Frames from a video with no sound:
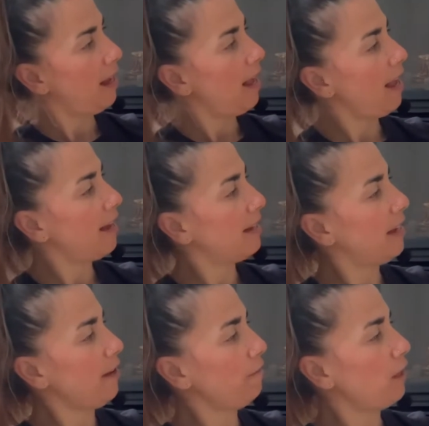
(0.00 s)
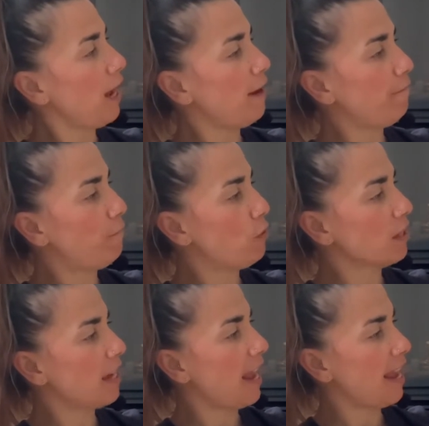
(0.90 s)
A gift and 4
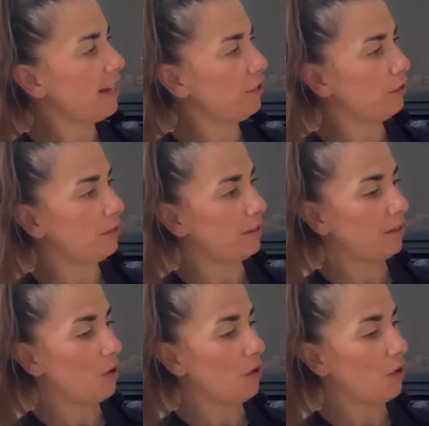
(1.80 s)
candles